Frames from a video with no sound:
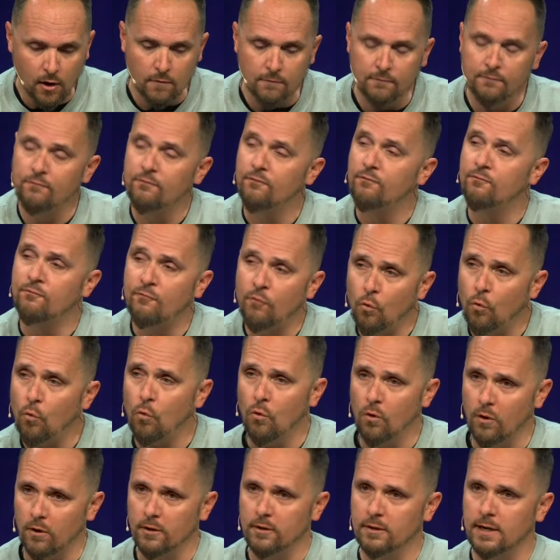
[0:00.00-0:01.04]
of
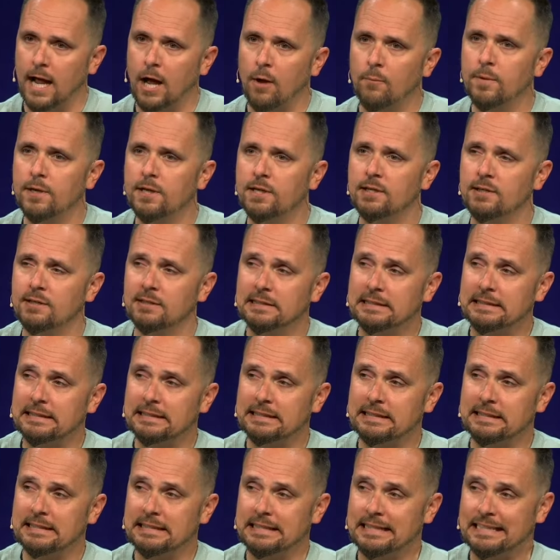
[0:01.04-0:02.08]
four. How many?
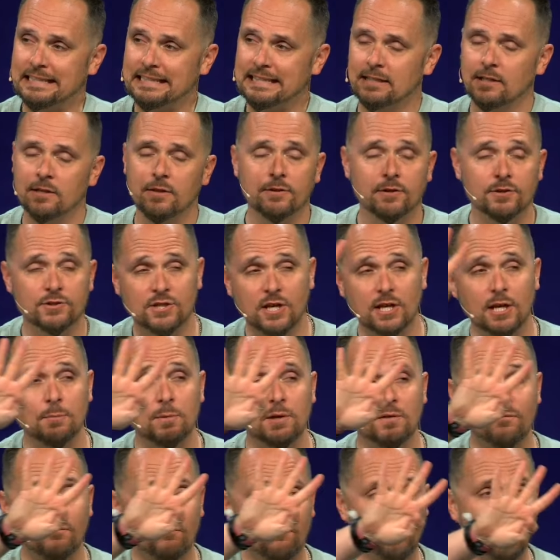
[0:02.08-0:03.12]
There's going
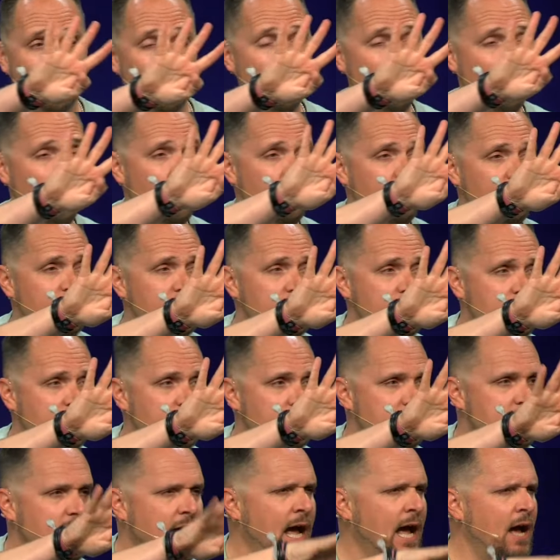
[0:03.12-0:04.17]
to be four
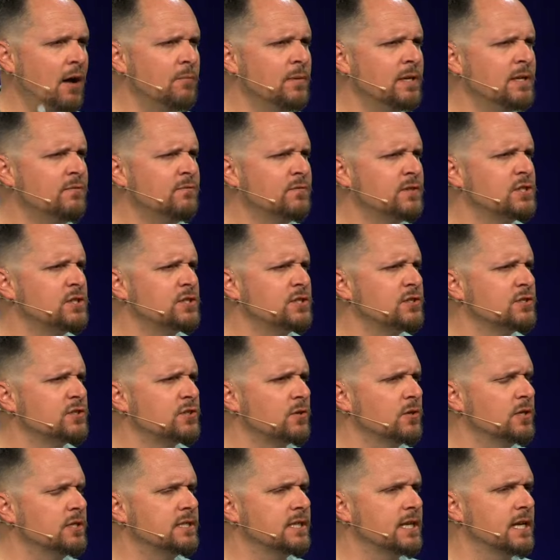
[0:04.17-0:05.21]
visions. How many
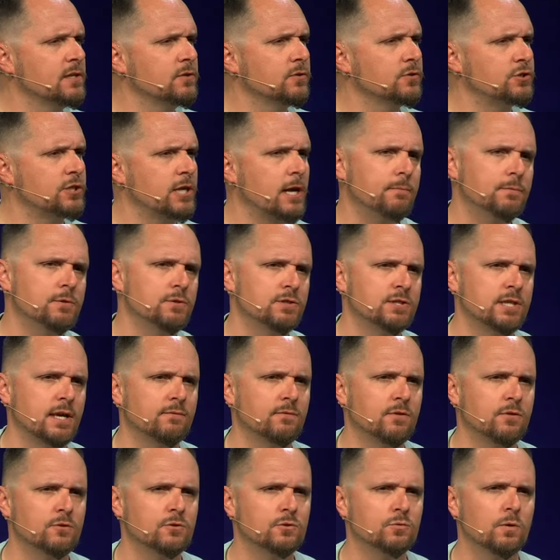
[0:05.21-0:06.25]
visions are in Daniel chapter
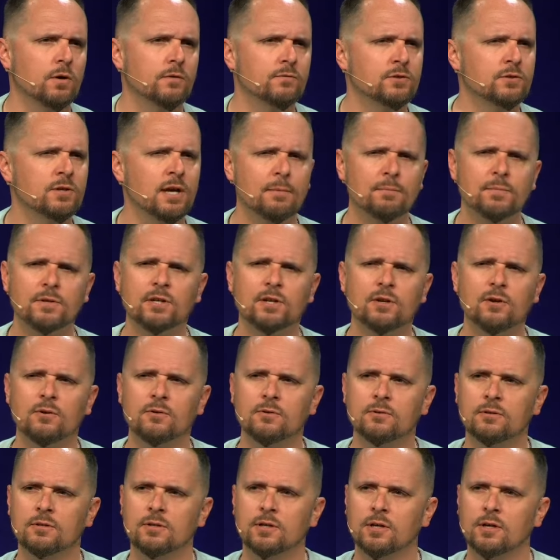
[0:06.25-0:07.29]
7 through 12? Do you happen to
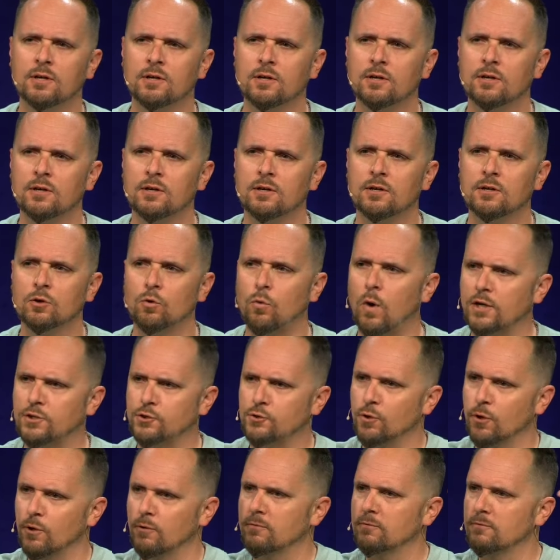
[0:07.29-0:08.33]
know?
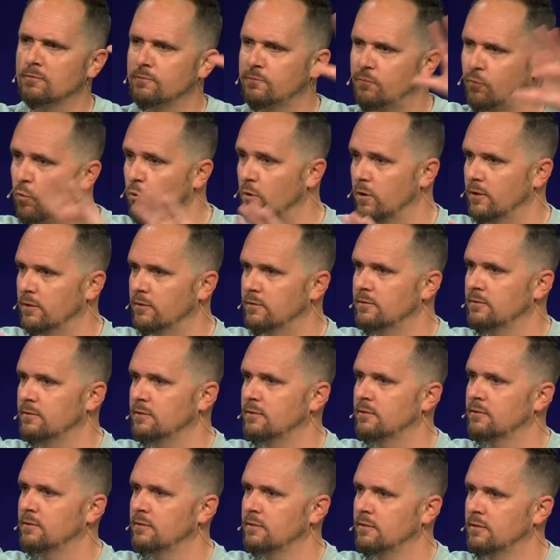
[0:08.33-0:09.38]
Quattro, four.
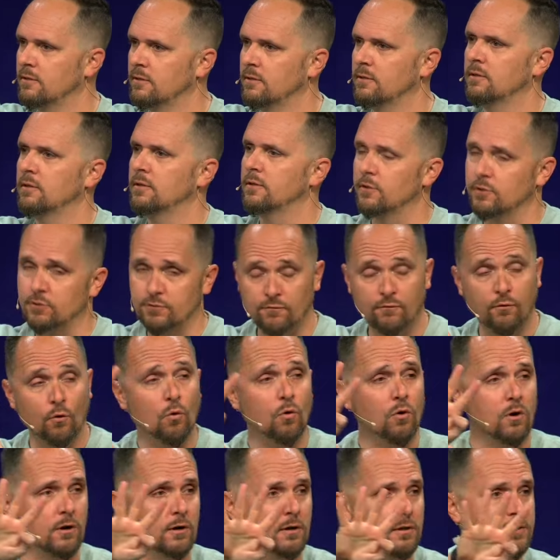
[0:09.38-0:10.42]
There's
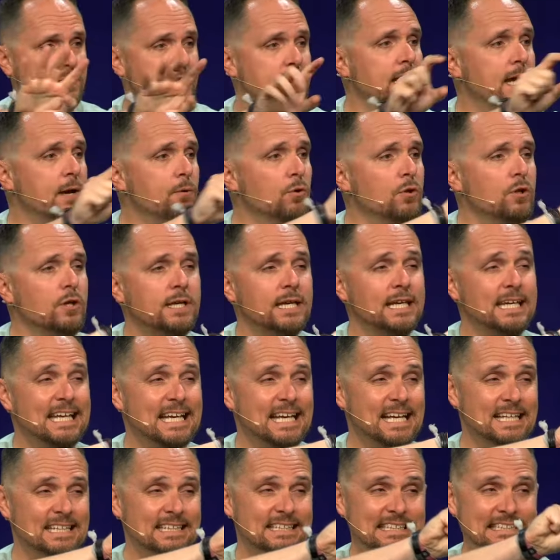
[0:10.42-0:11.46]
four. Today we're
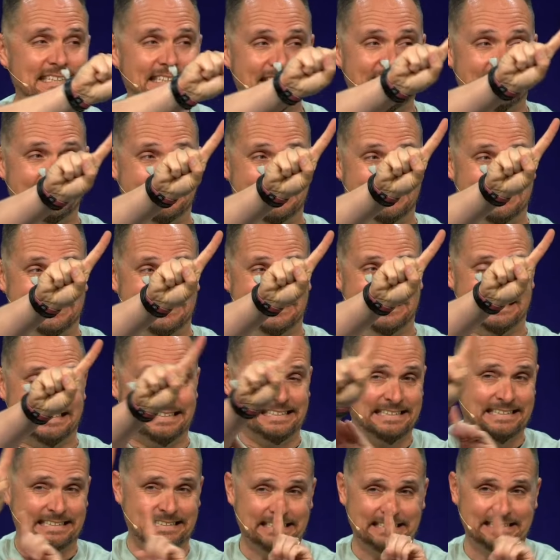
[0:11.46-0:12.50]
looking at
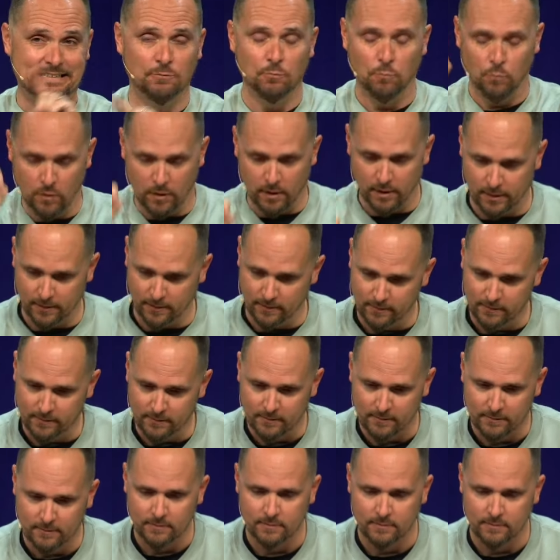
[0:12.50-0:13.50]
one.